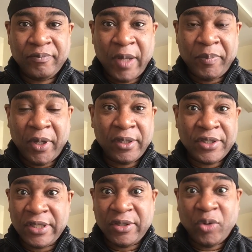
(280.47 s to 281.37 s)
a
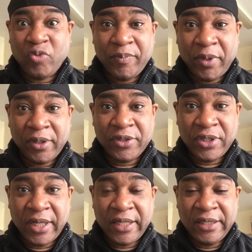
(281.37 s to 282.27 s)
policy, an unwritten
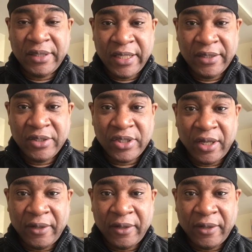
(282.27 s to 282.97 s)
policy, that he didn't